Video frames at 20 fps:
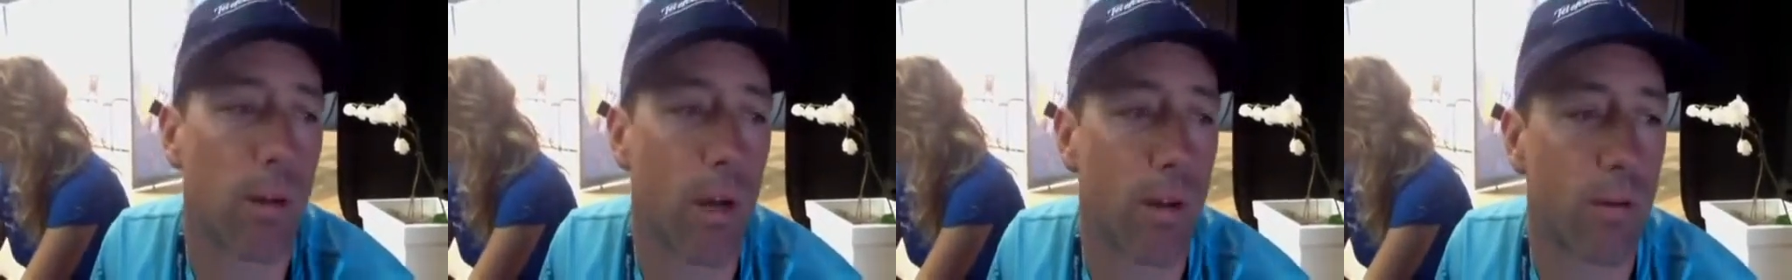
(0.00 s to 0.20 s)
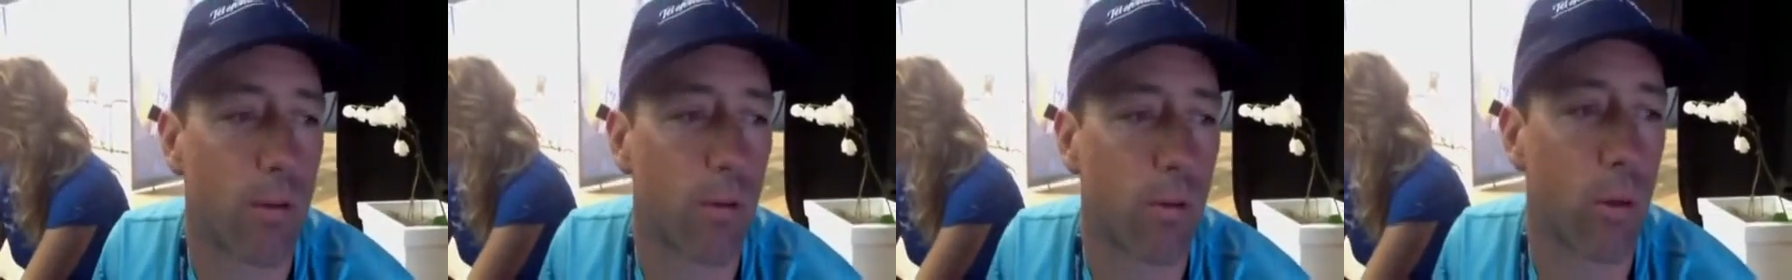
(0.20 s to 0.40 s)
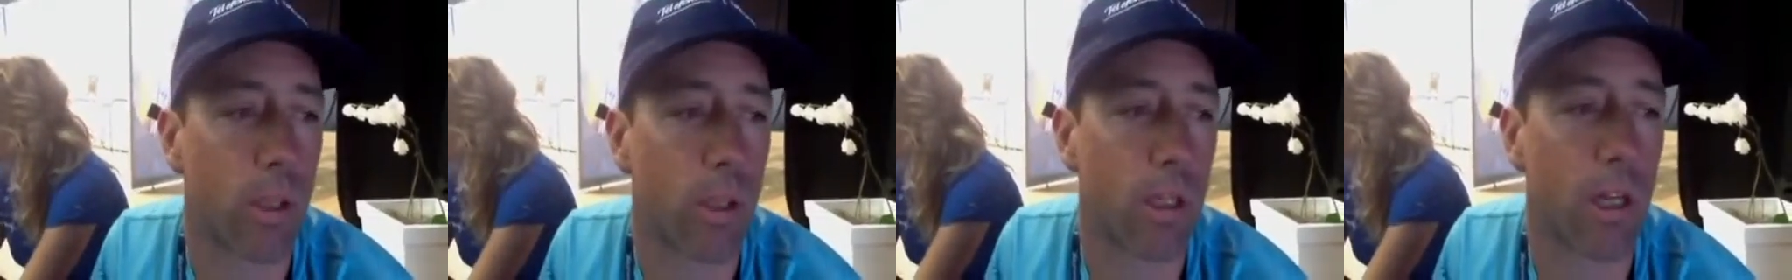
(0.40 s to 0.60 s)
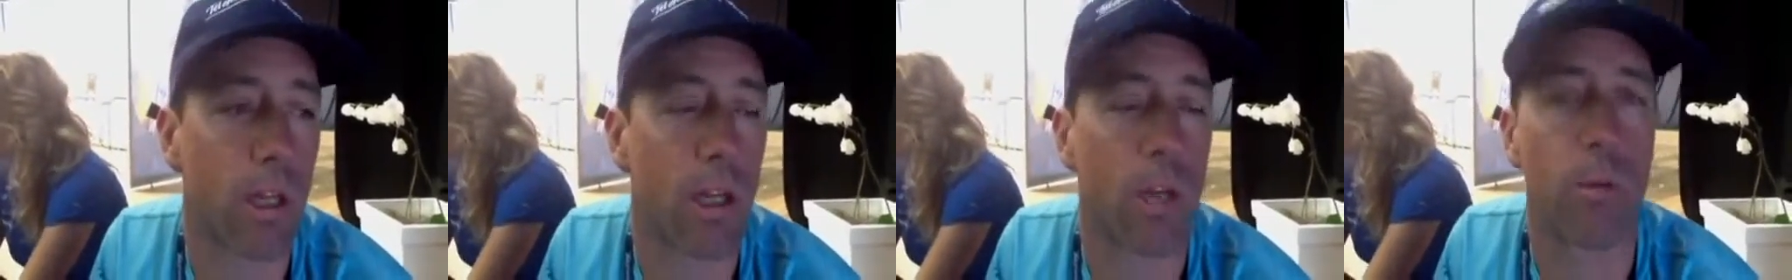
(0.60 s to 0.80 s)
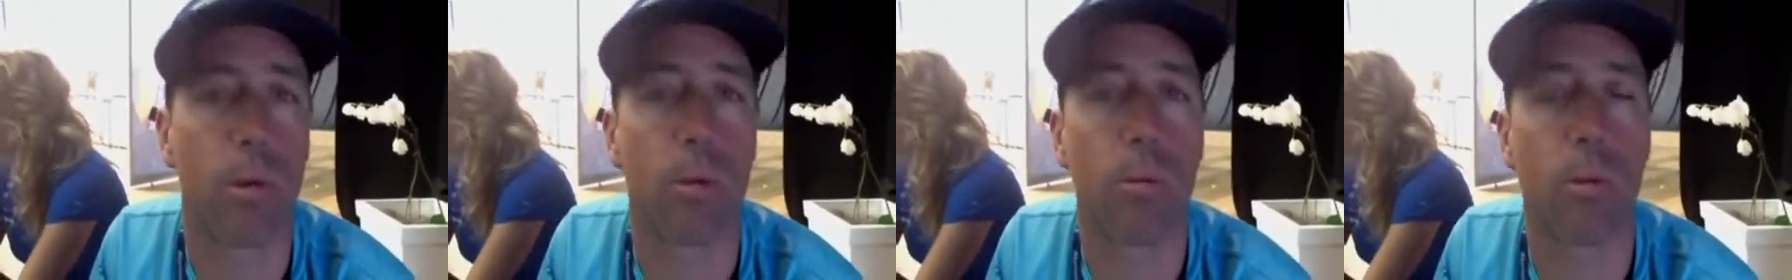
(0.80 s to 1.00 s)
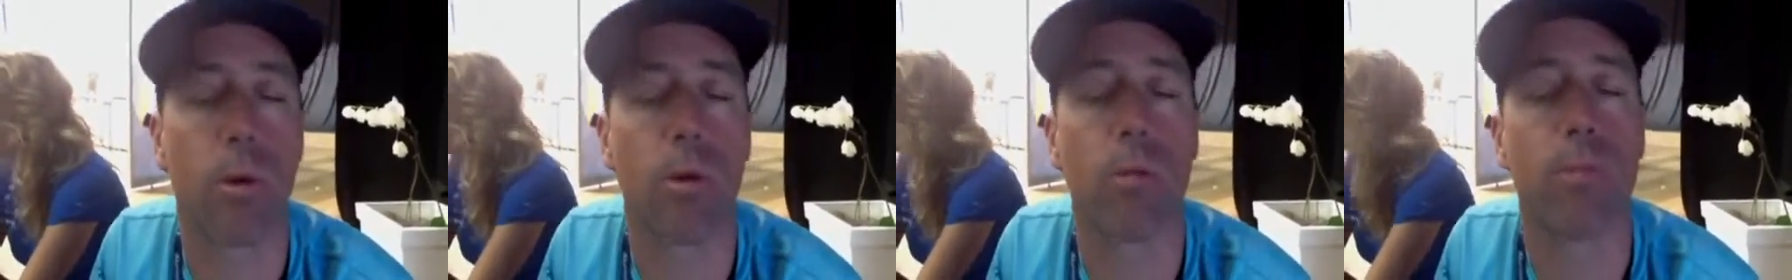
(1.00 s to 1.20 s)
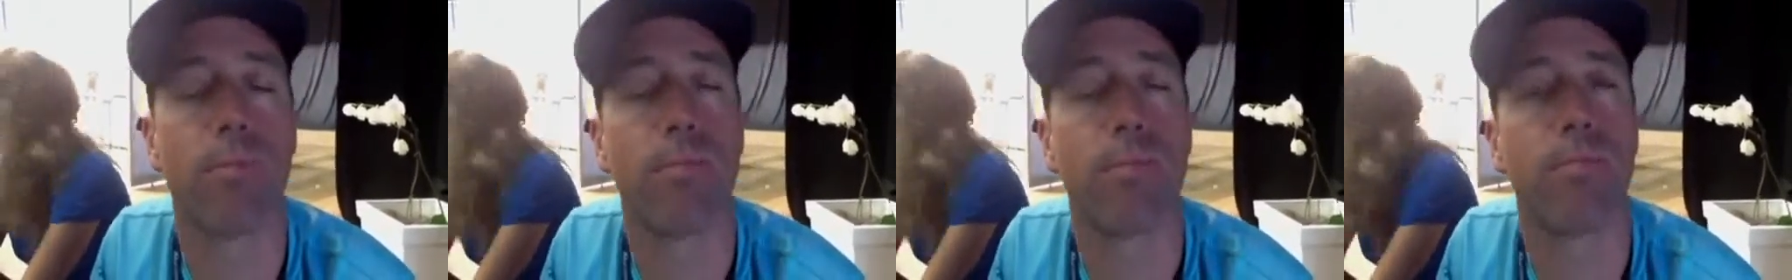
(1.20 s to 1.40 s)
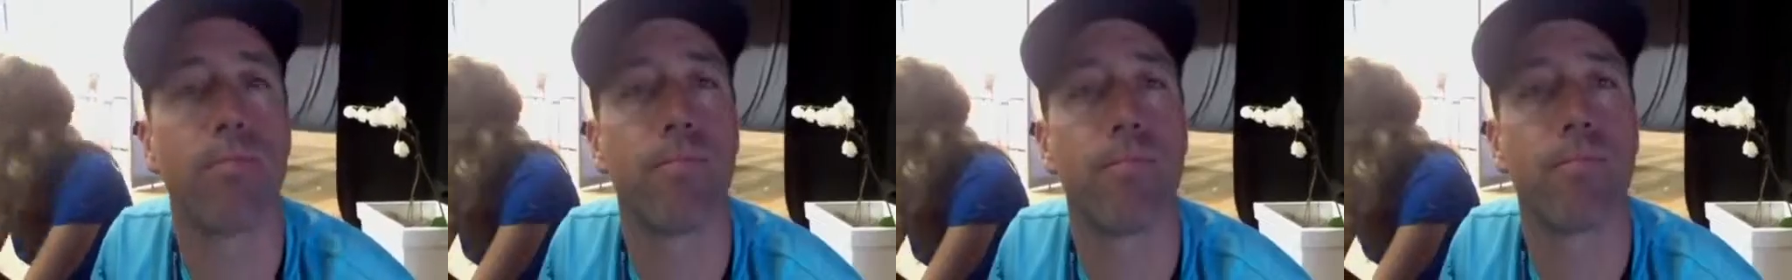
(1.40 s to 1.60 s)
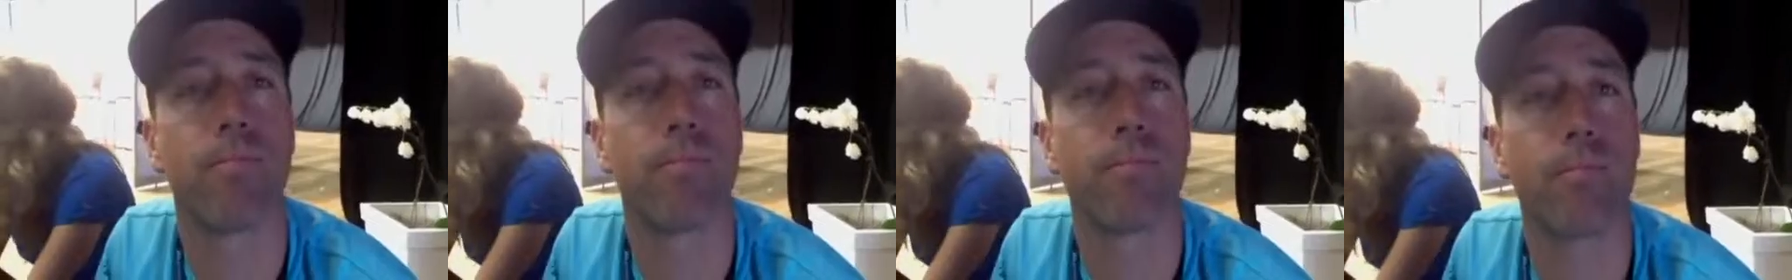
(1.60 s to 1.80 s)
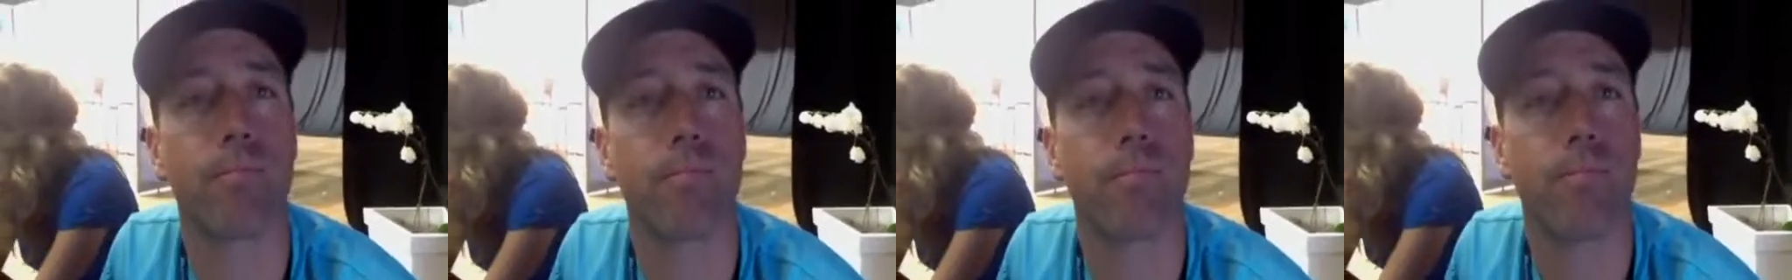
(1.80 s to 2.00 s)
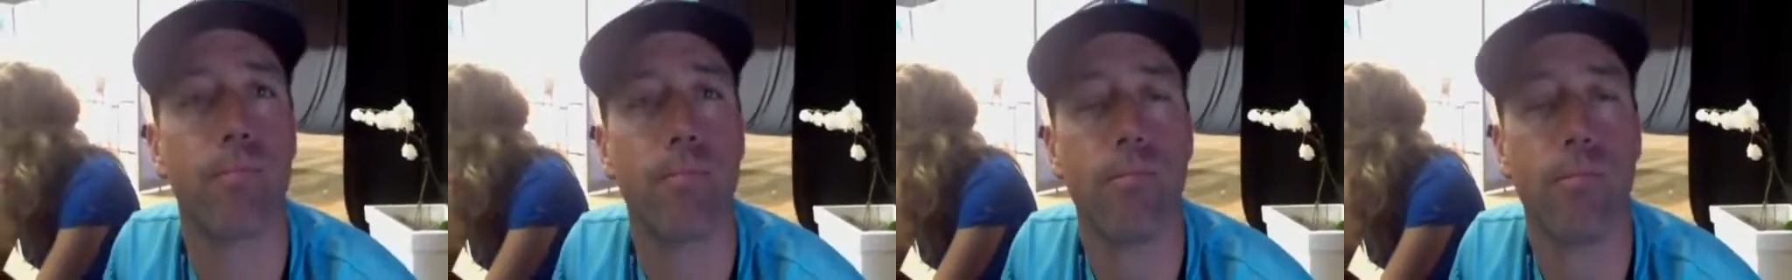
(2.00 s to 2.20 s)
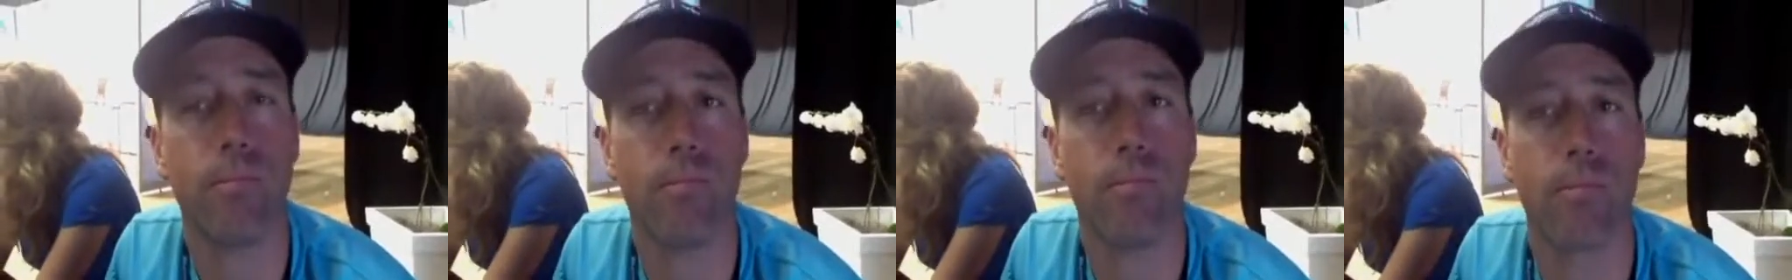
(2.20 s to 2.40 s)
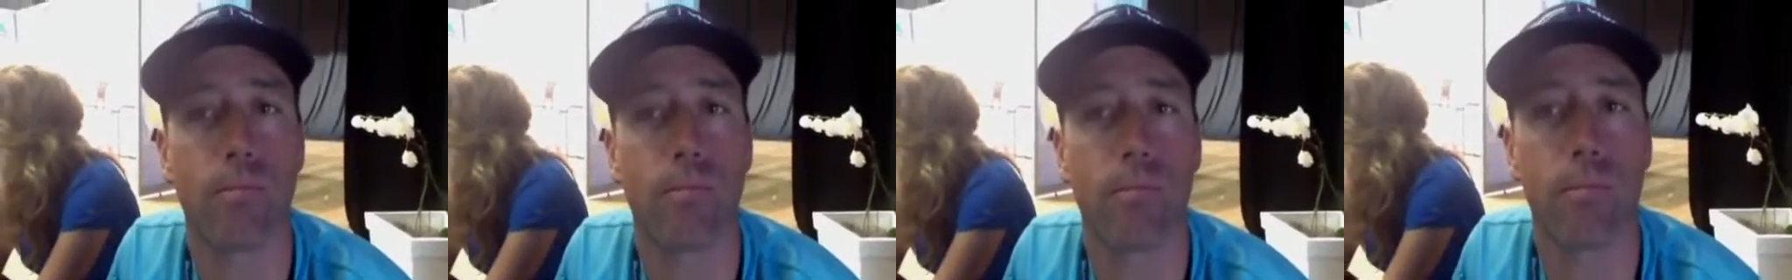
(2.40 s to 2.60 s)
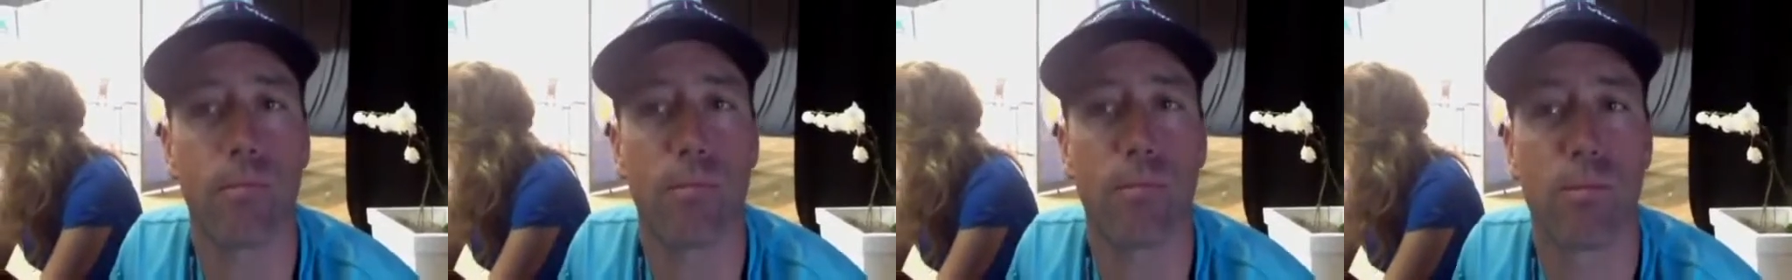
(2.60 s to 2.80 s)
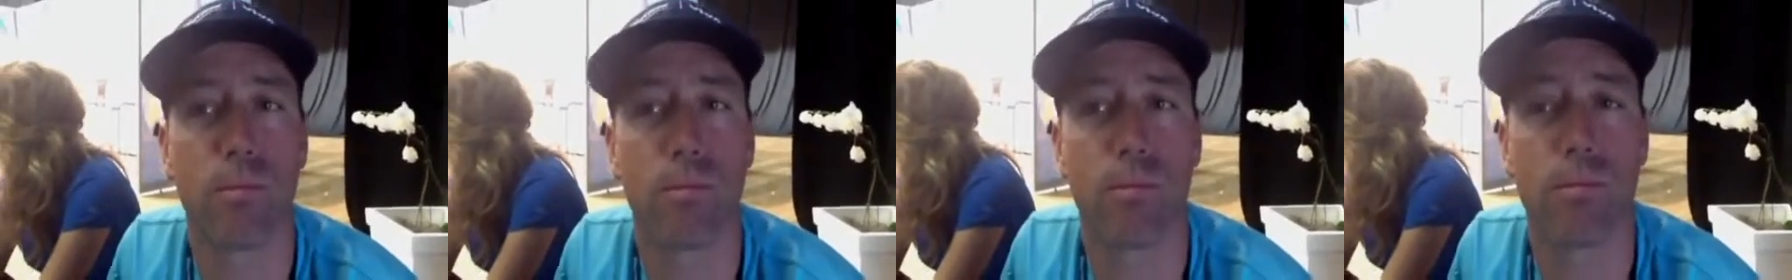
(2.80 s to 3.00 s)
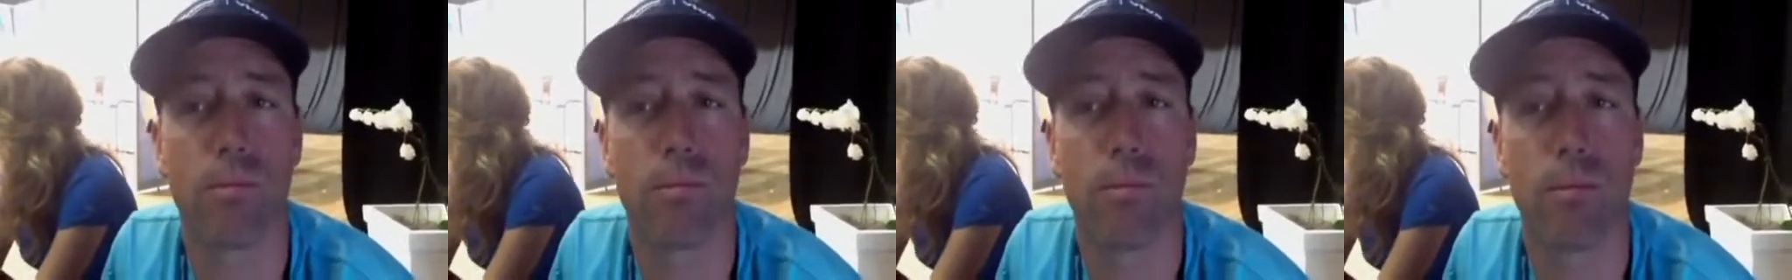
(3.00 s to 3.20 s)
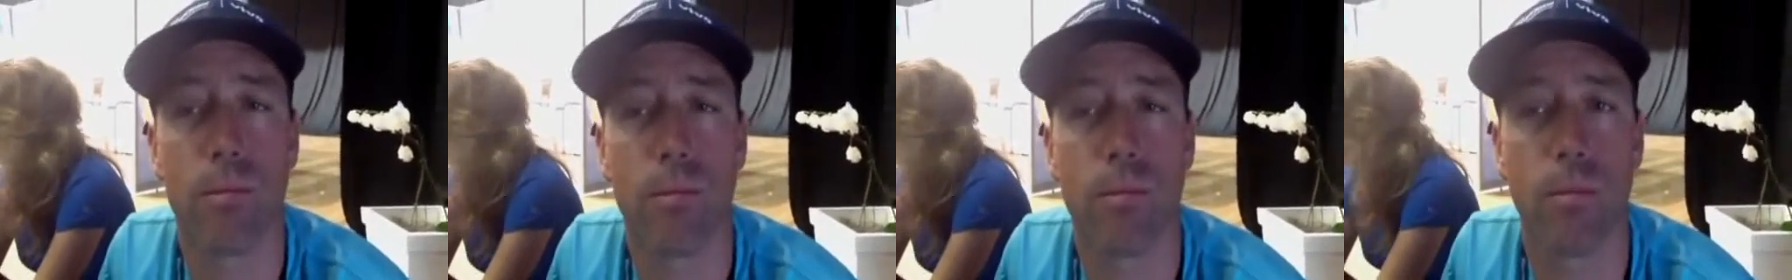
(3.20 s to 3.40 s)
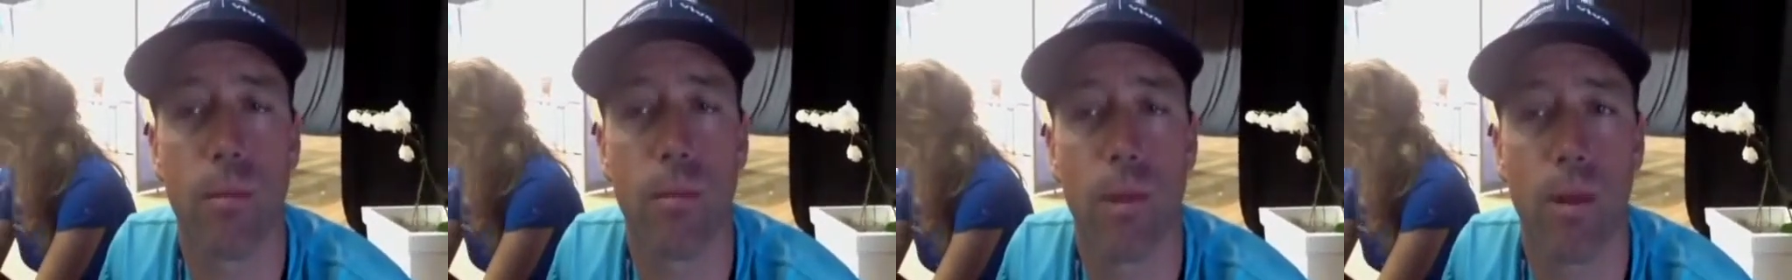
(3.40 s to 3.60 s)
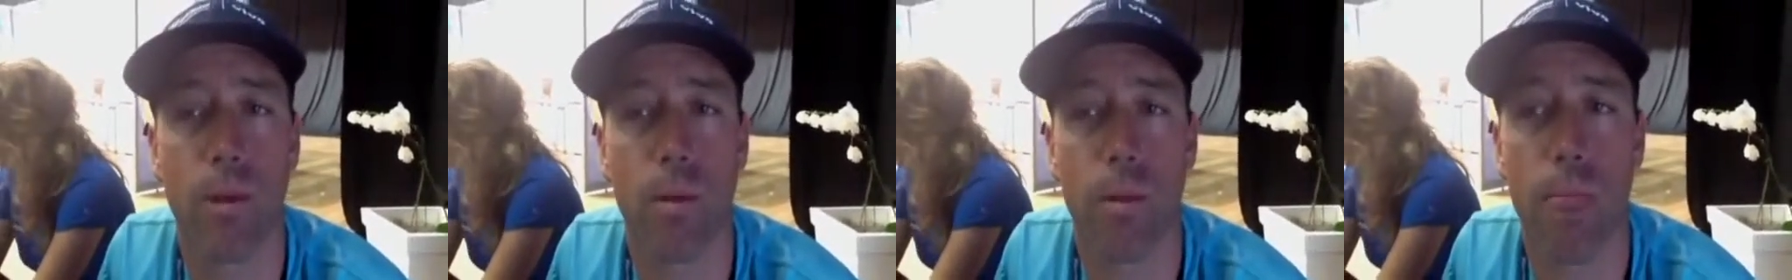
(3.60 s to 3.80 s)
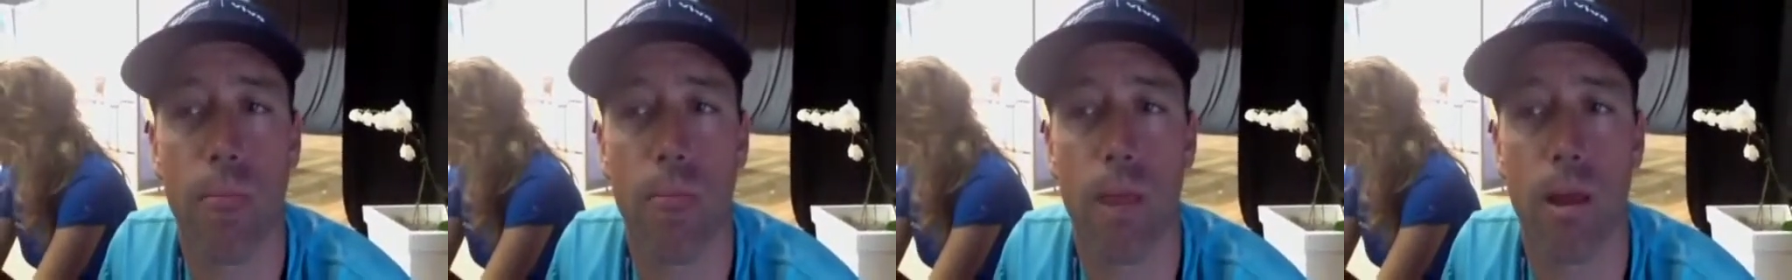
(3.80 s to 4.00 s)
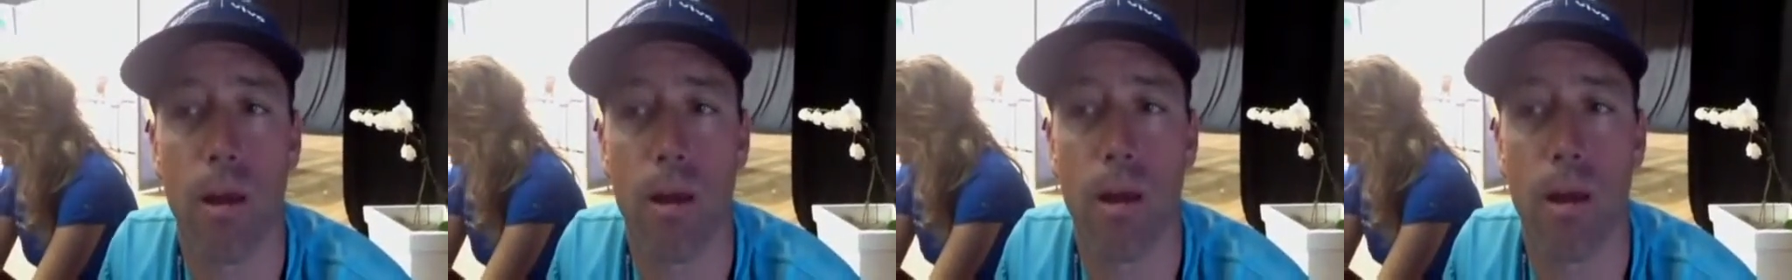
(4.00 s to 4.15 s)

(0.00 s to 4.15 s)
we have but to wait a little bit more. It will be more yes or more or not, in your opinion.